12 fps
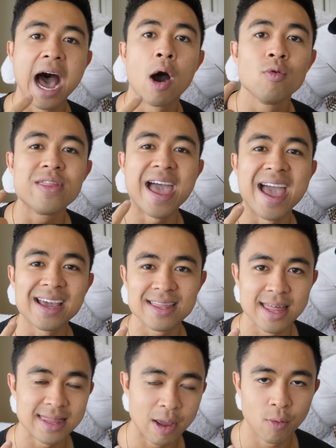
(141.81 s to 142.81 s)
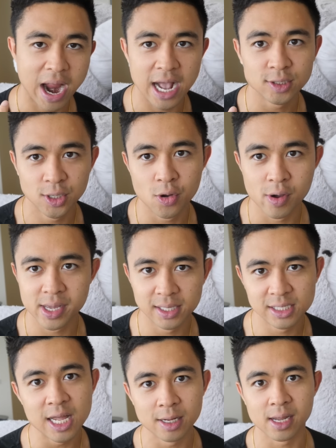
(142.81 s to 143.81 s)
how the heck that they were actually going
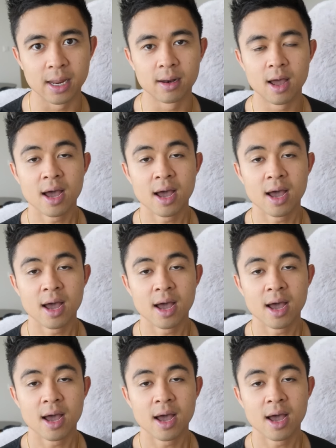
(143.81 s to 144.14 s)
and selling it.